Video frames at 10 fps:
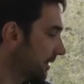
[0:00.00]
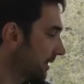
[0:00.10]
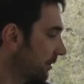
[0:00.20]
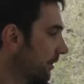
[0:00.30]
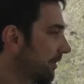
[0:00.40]
in
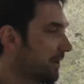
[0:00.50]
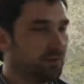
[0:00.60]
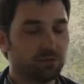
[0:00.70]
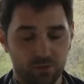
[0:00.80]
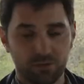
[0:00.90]
the whole Earth
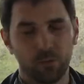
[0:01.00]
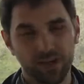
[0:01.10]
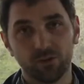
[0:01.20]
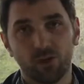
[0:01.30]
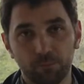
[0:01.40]
catalog,
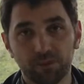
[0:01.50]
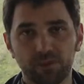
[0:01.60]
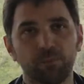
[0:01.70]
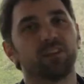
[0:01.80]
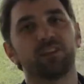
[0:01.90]
quite the
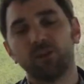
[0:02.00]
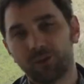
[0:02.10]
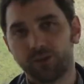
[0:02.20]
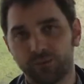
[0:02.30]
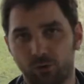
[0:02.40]
opposite, but this is
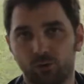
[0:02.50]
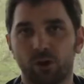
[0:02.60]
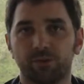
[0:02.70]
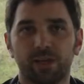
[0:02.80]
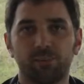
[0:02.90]
not in the
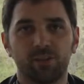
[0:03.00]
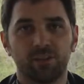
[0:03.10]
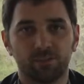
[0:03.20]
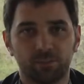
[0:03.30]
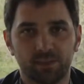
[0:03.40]
foreground.
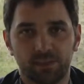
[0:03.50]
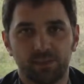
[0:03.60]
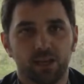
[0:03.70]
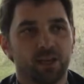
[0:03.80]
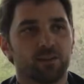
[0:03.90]
Capitalism is
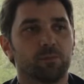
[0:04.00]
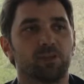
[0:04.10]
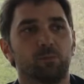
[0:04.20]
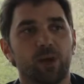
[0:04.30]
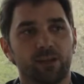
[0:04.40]
basically
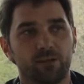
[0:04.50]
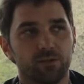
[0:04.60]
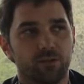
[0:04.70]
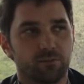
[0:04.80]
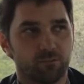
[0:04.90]
something
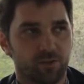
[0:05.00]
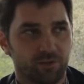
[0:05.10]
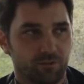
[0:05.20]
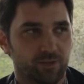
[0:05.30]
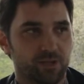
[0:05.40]
bracketed off
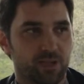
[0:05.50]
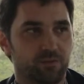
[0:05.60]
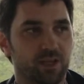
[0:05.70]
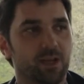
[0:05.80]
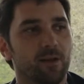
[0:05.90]
most of the
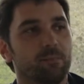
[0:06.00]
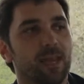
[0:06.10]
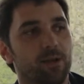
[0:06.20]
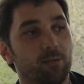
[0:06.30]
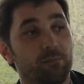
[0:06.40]
times.
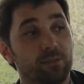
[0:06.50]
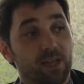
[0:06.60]
Anyway,